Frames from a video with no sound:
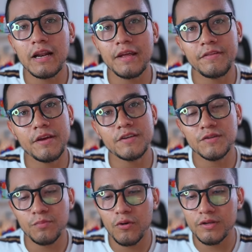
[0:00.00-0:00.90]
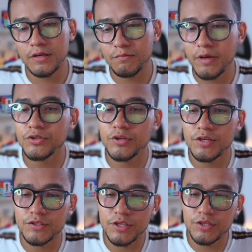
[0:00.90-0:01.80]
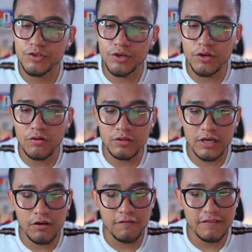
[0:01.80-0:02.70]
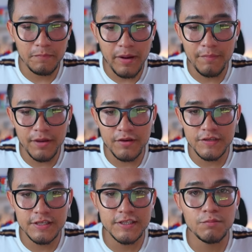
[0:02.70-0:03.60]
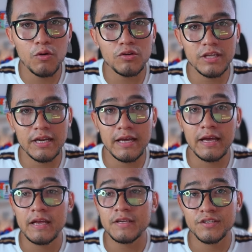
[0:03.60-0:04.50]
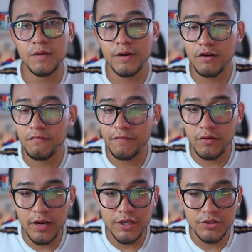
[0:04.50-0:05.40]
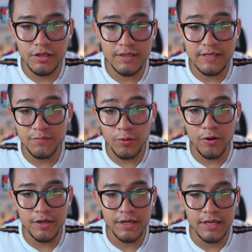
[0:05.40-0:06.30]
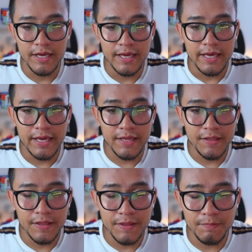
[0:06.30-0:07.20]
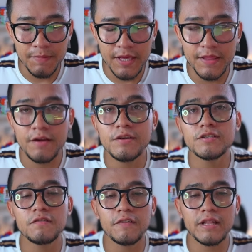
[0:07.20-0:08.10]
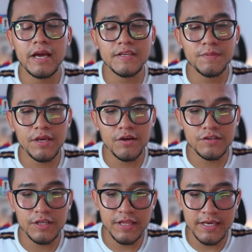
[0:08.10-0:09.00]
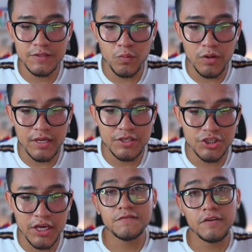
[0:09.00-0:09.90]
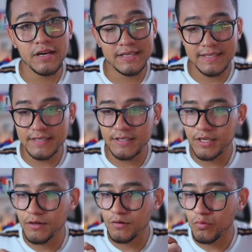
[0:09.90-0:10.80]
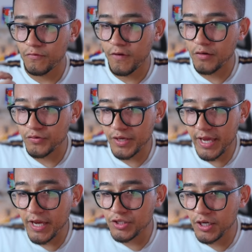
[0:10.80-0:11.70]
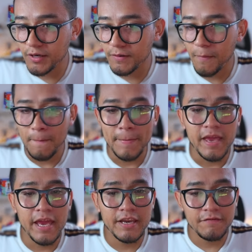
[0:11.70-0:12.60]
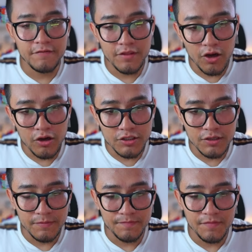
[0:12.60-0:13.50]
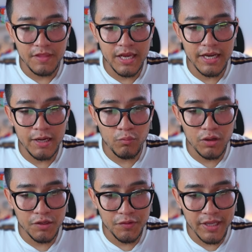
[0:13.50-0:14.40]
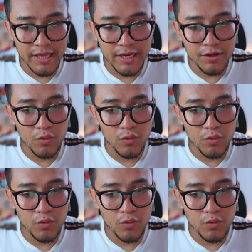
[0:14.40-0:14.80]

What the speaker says: file I think is important to mention is this unicorn.conf.py, because this is more than a server configuration in this project. And the reason for that is because this one, it checks for an existing Foundry agent, and if not, then it will create